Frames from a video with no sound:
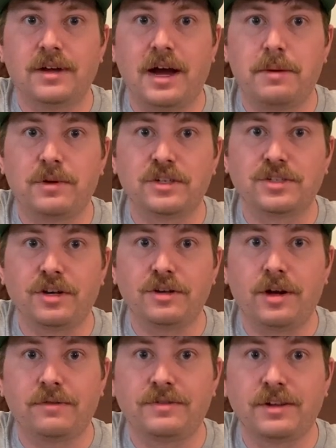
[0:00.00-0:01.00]
I'm going to show
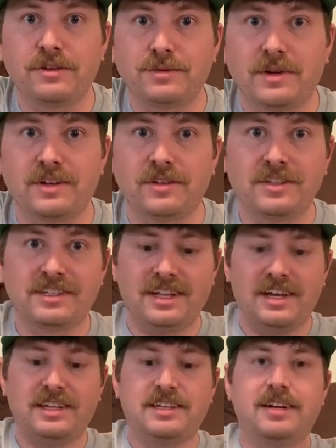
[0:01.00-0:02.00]
y'all fellas what it looks
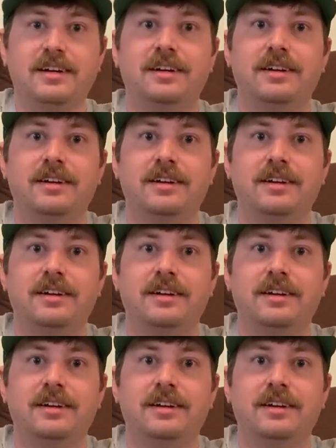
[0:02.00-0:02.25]
like.